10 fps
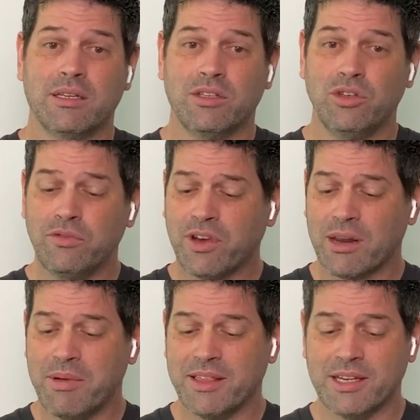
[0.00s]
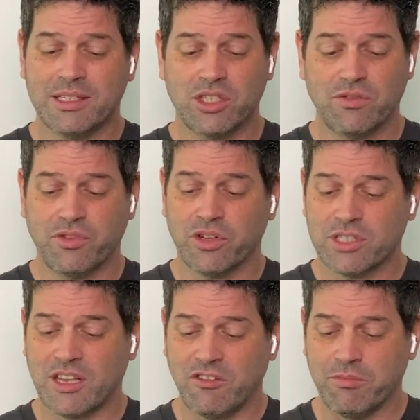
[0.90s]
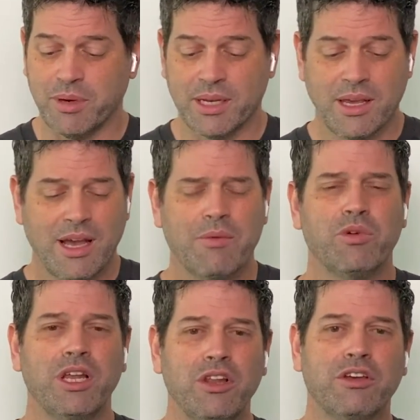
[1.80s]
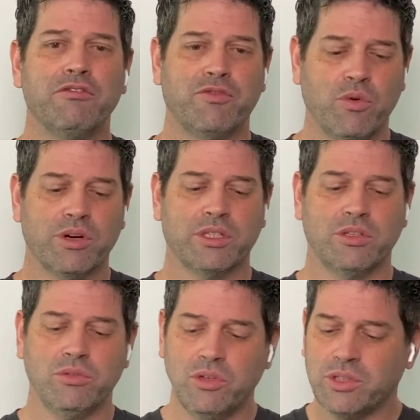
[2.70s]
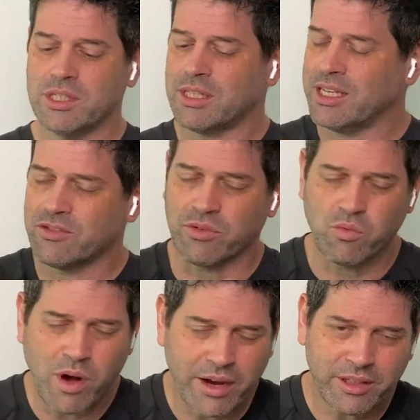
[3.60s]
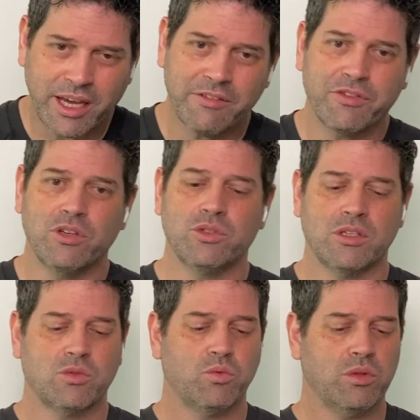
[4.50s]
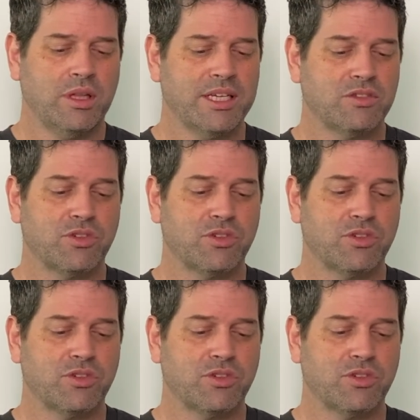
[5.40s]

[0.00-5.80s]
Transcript: You've got to make the decision for yourself, but I'm really looking forward to using this lens for wildlife, or using this lens for